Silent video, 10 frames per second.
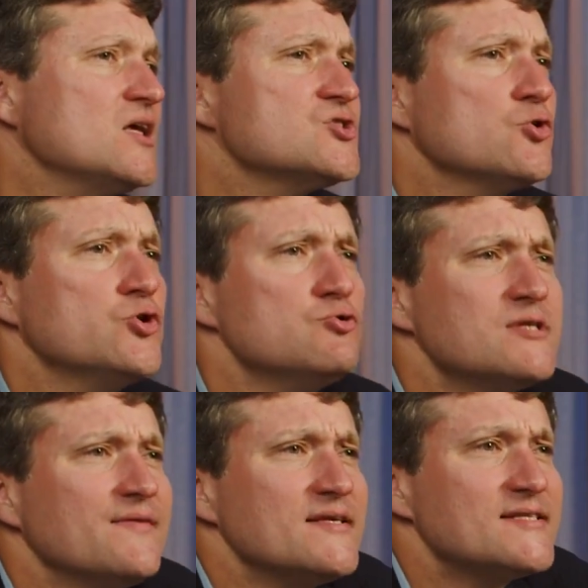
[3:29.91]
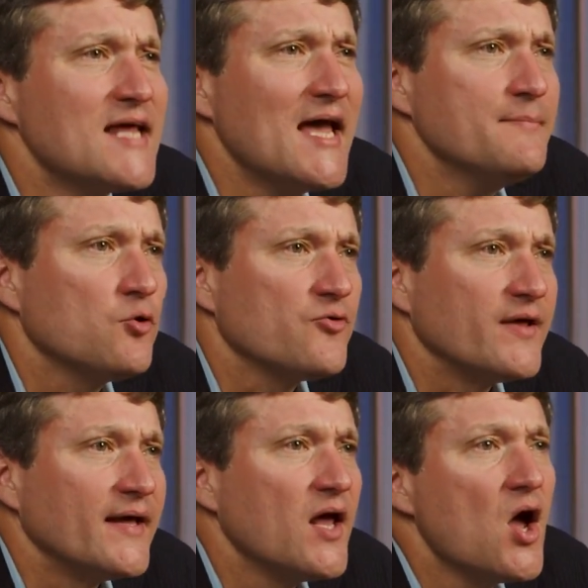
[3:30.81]
So using this table
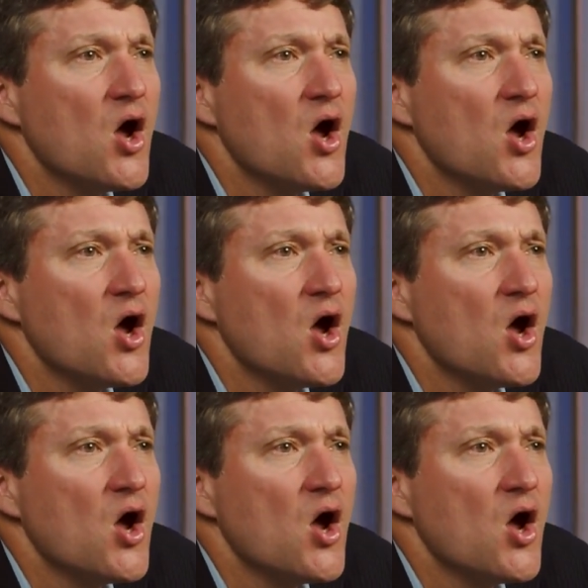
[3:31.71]
then,